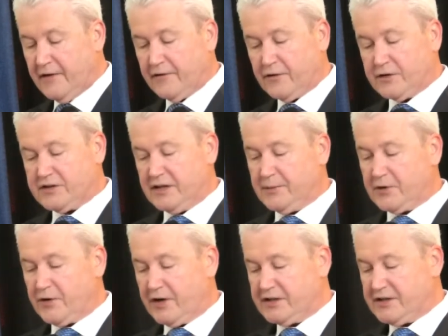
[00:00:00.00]
for its
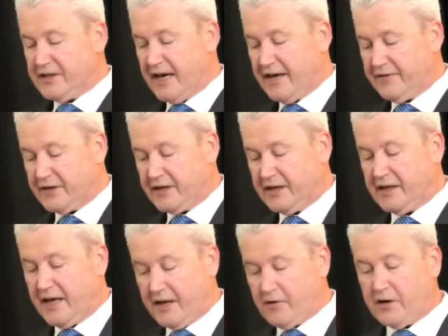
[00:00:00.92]
immigration
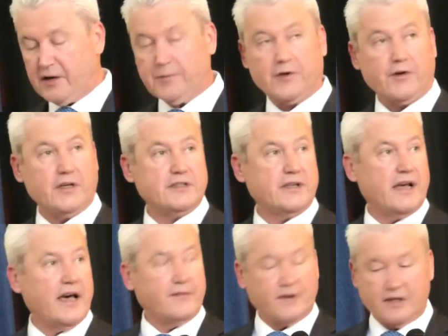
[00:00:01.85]
advocate and our immigration
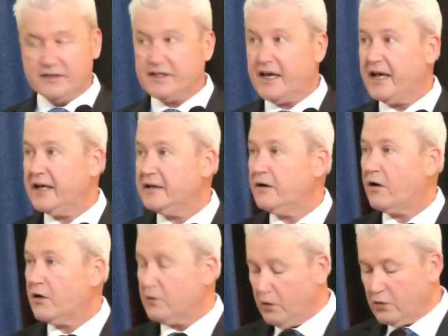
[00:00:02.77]
advocates and
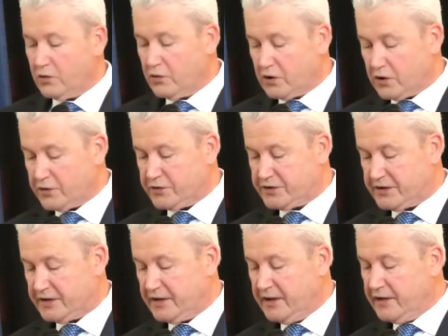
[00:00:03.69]
our local
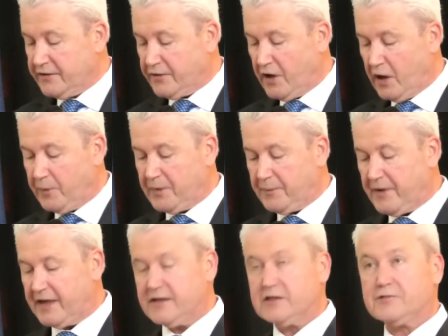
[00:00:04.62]
clergy for helping
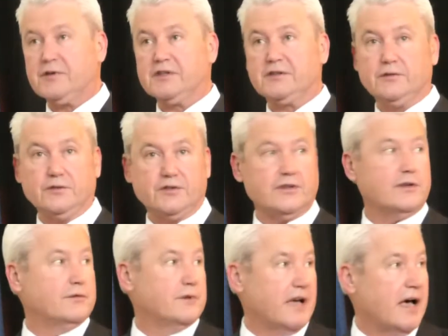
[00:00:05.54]
make this resolution
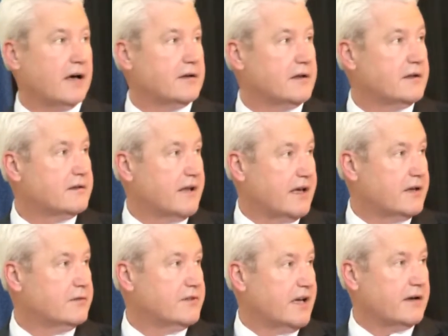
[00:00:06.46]
a reality. Thank
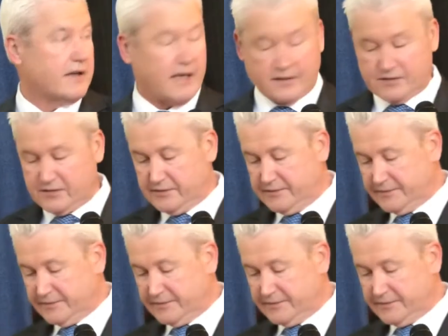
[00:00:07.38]
you, Town Council.